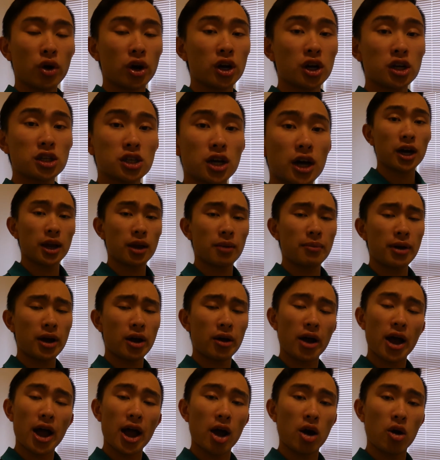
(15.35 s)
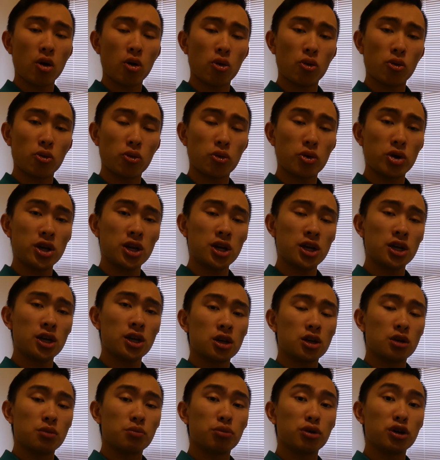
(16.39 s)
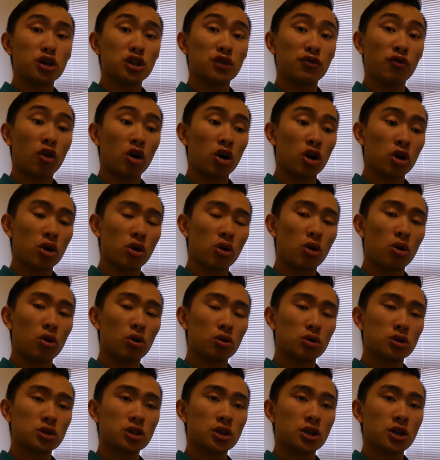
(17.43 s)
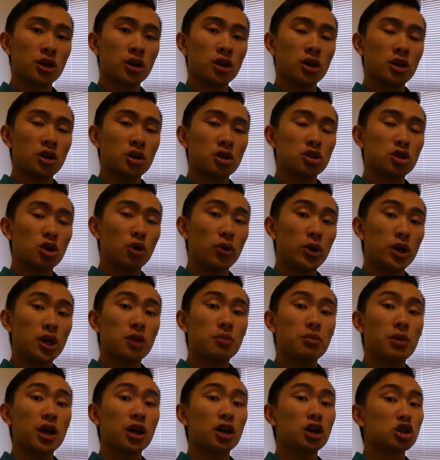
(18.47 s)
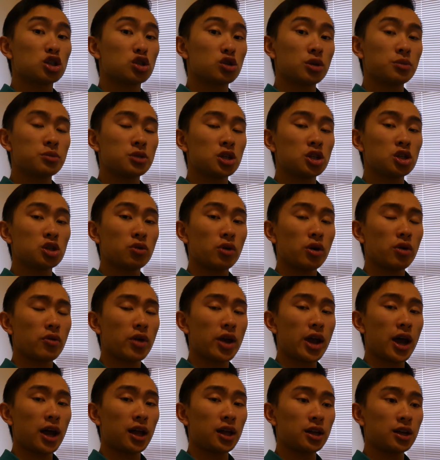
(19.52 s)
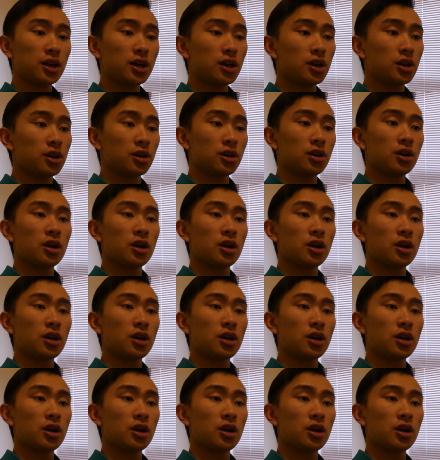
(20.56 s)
gonna talk about how we can push for our goals so we can make our dreams into a reality.